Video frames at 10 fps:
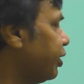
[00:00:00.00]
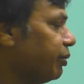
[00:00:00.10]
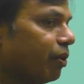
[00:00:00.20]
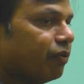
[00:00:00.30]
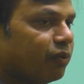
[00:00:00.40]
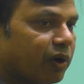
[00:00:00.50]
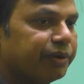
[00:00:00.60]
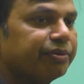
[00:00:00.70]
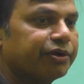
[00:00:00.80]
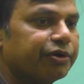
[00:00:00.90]
with
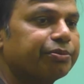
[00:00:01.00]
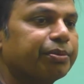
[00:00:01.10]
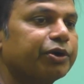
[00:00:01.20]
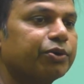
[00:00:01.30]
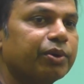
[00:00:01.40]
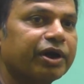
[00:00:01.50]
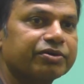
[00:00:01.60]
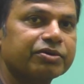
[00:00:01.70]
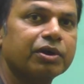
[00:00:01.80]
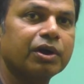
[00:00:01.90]
respect to x,
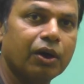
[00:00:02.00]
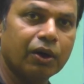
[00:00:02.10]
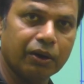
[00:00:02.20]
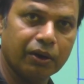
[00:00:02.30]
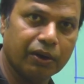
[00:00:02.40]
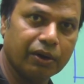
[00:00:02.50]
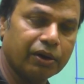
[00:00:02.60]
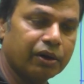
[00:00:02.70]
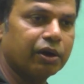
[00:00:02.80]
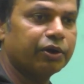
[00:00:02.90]
or you can
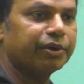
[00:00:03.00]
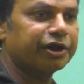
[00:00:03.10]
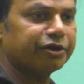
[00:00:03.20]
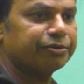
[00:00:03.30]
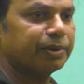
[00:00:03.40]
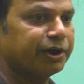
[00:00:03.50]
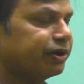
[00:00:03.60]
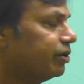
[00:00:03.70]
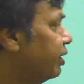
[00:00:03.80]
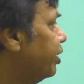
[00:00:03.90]
explain it the rate of
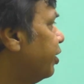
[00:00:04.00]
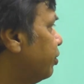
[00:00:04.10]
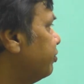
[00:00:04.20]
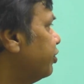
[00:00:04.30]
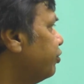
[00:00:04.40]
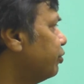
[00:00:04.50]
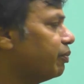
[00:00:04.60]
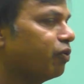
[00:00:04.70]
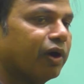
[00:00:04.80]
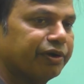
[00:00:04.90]
change of y with
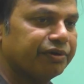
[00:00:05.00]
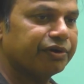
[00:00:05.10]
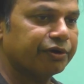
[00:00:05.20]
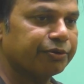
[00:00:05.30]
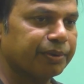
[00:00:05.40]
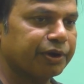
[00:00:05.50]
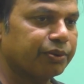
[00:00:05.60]
respect to x.